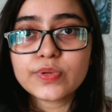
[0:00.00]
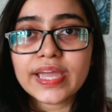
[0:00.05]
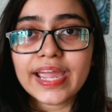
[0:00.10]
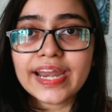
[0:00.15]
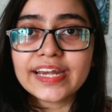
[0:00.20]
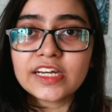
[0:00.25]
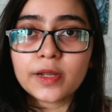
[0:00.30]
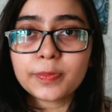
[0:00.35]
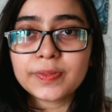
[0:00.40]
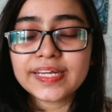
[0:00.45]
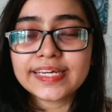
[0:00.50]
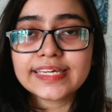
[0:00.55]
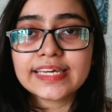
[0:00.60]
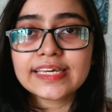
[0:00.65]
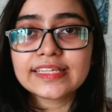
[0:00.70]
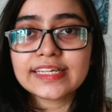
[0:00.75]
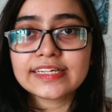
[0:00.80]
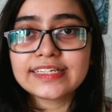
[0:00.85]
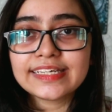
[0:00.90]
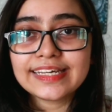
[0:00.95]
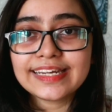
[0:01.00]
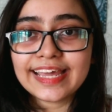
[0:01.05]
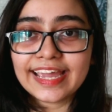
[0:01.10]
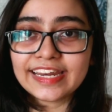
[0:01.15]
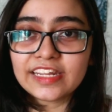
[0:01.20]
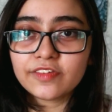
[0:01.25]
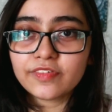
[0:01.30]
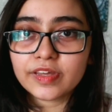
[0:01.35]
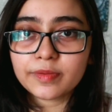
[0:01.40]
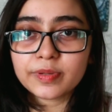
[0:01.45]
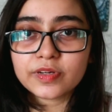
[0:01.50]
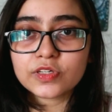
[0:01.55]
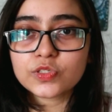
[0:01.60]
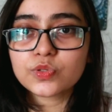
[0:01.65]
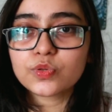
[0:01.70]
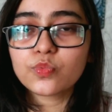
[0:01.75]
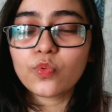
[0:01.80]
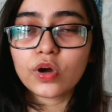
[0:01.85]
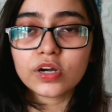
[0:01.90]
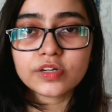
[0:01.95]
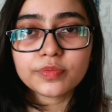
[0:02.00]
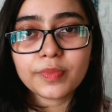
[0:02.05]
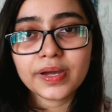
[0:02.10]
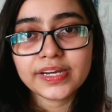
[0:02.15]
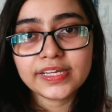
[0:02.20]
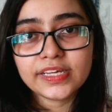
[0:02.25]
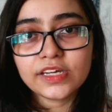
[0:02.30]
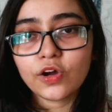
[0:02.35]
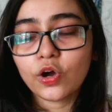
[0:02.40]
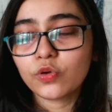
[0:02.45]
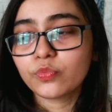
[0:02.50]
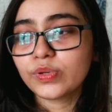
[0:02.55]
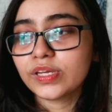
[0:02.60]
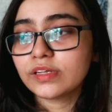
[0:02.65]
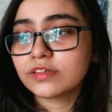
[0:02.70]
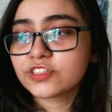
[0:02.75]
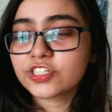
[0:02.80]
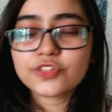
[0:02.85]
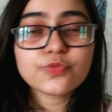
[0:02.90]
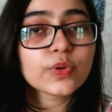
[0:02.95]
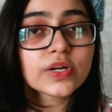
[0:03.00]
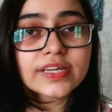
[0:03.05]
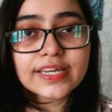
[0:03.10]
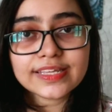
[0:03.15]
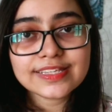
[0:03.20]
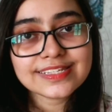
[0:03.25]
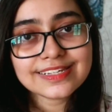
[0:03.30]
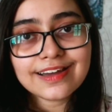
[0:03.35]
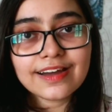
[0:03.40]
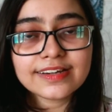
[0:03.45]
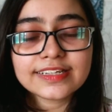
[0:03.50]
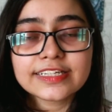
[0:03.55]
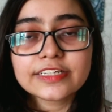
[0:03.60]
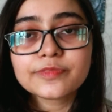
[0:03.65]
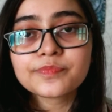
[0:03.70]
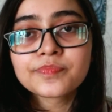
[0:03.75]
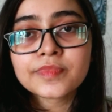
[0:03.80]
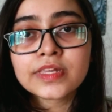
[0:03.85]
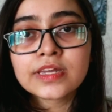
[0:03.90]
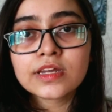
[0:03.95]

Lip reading: we end up taking the deal anyway because we want money or we just want to get started.